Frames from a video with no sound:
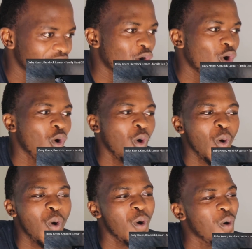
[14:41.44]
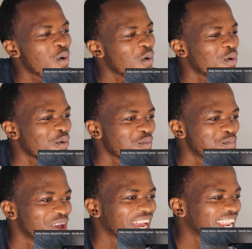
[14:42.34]
Oh
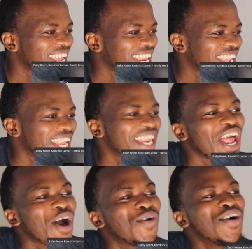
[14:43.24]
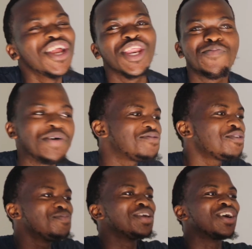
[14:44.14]
man, and then now they're
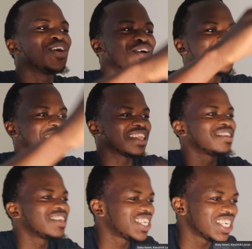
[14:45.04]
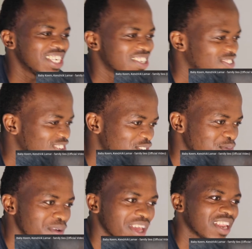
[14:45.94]
performing on the
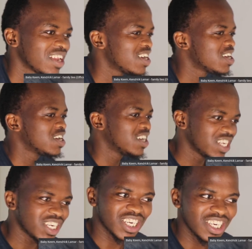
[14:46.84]
Jesus, man. Jesus, man.